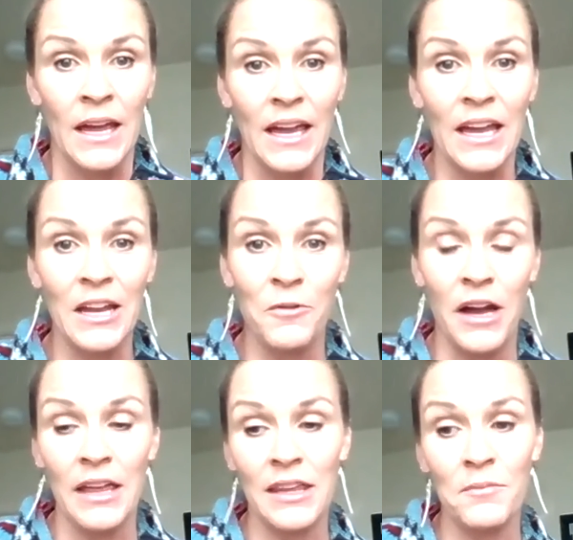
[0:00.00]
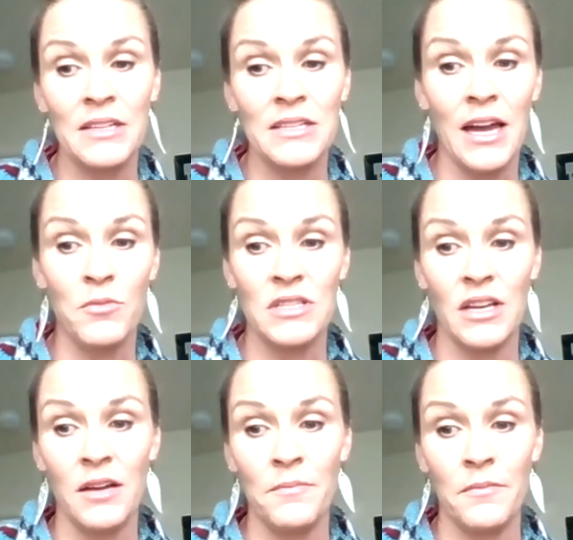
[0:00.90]
anyway, I think my time is
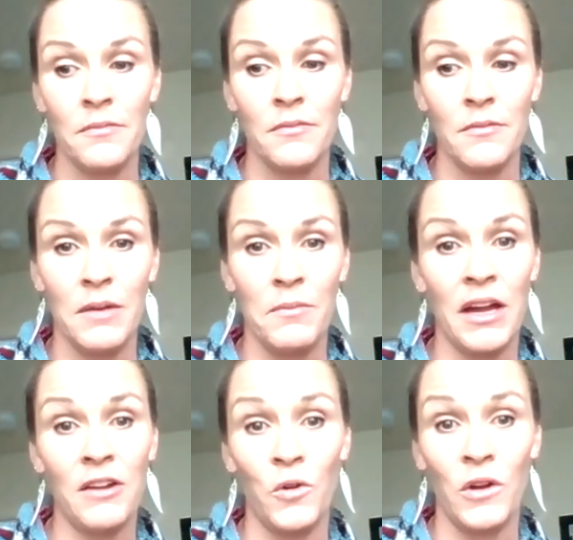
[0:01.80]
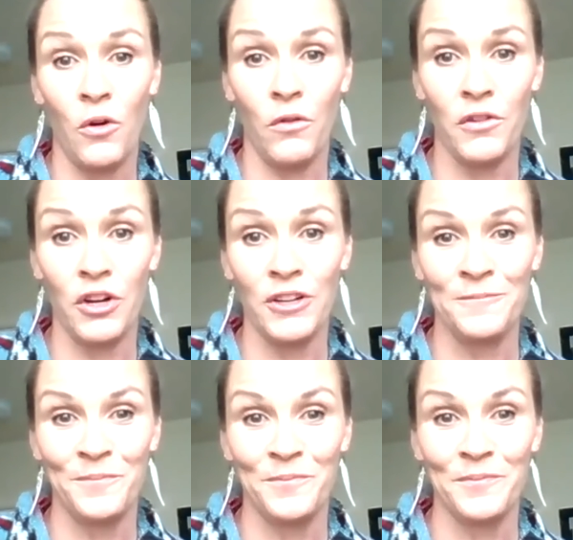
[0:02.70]
up. I might have went over,
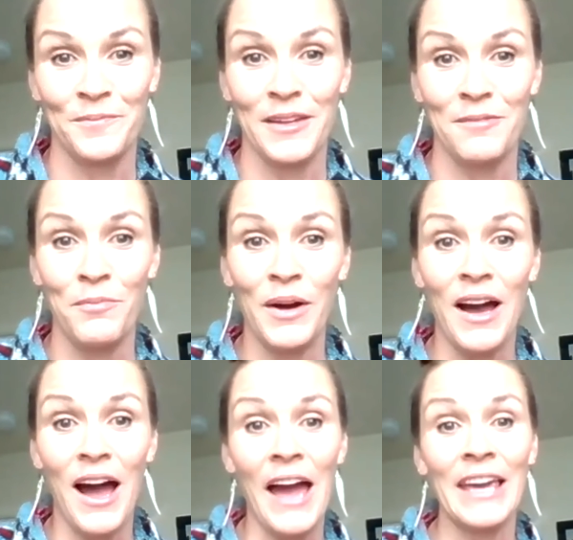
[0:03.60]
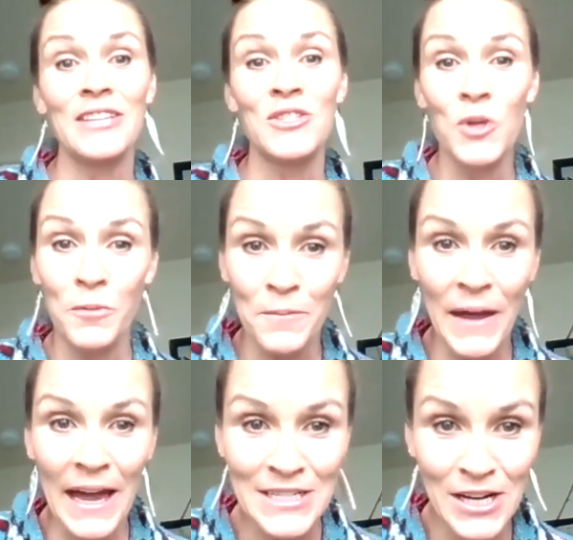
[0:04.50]
but I get super
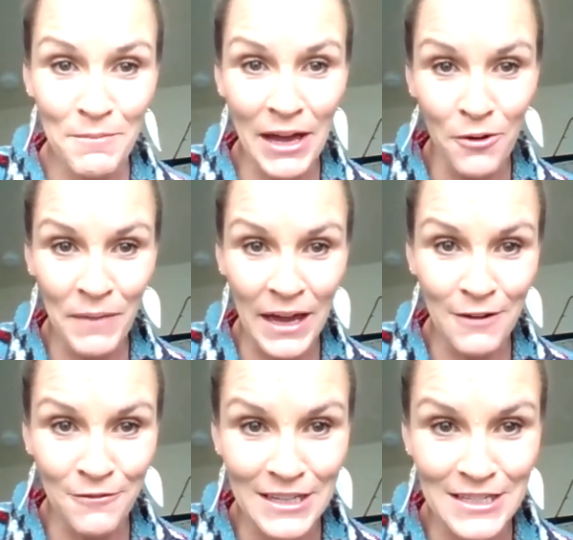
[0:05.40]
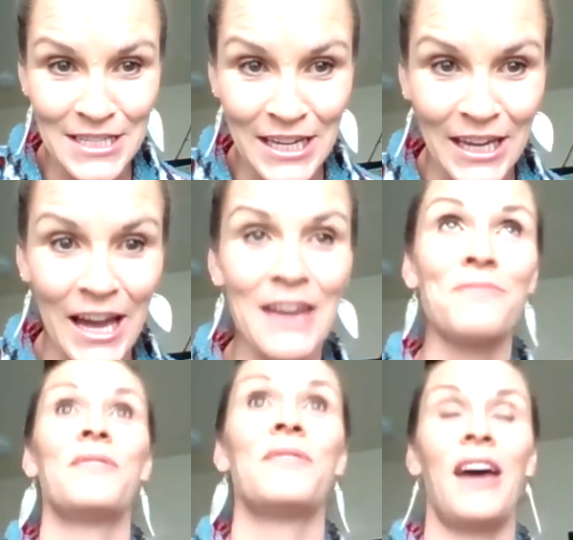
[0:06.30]
passionate about manifesting.
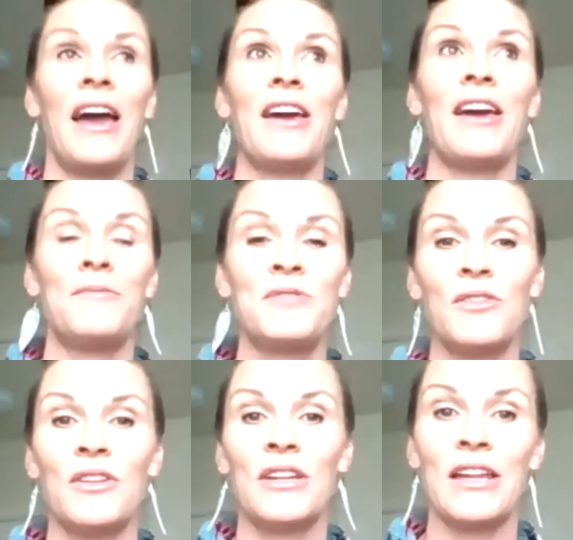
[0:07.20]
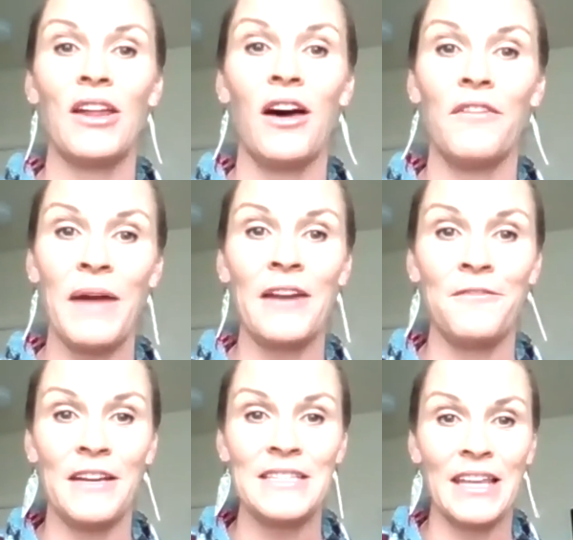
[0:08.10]
I absolutely love
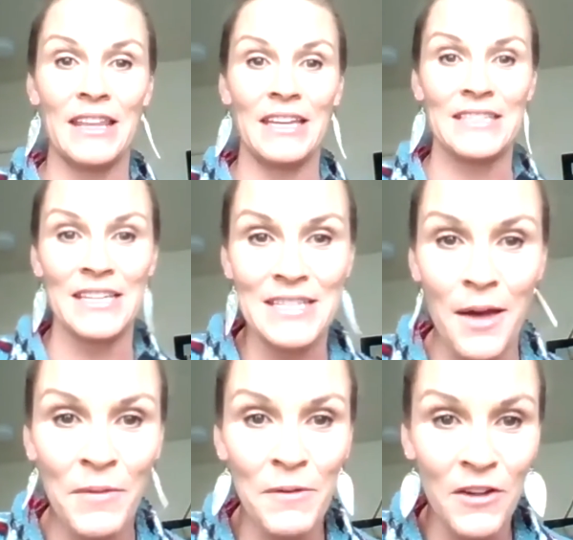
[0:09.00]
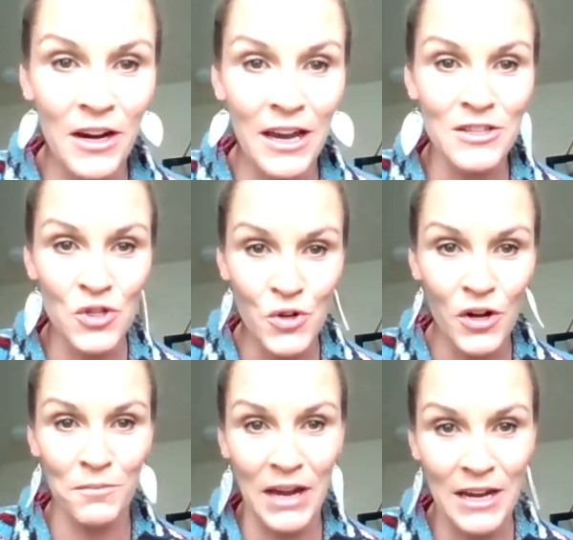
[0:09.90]
manifesting things because I'm a very
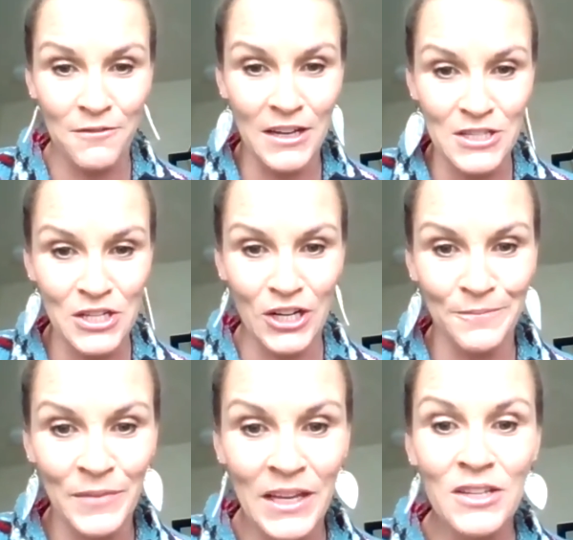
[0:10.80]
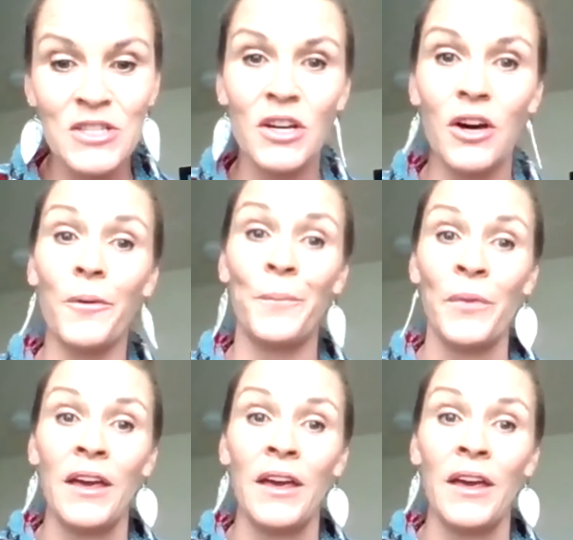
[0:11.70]
strong manifester. So